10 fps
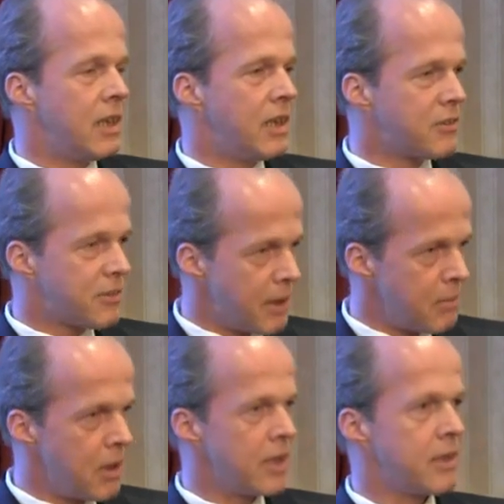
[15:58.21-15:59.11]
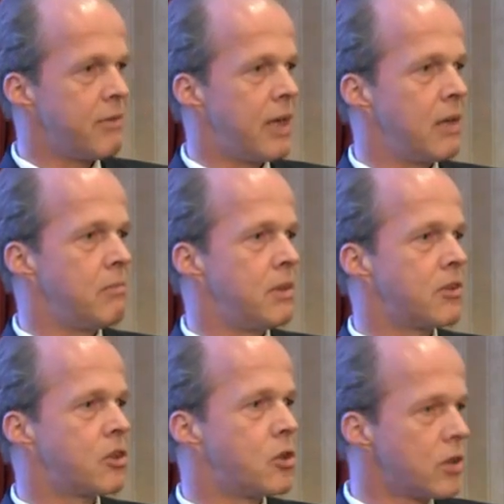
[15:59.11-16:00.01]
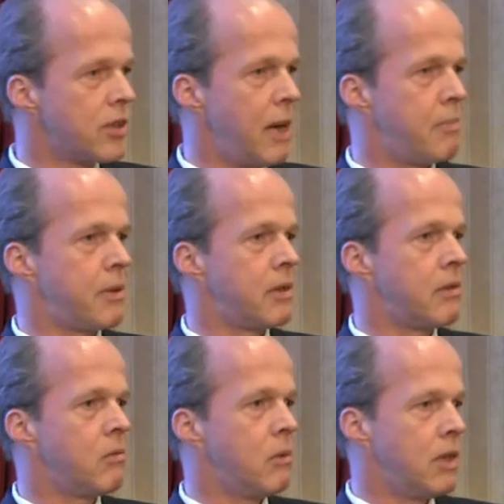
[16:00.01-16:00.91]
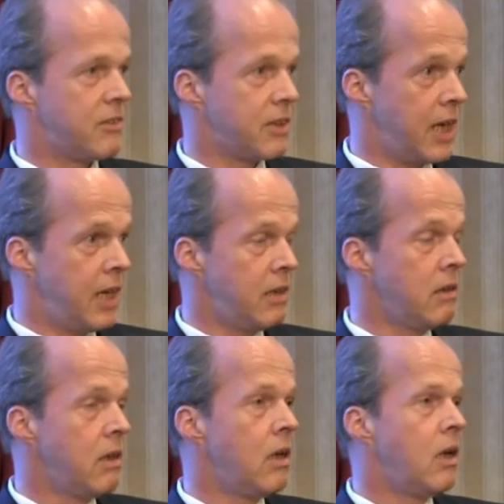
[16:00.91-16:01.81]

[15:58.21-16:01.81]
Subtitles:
a similar development could happen once again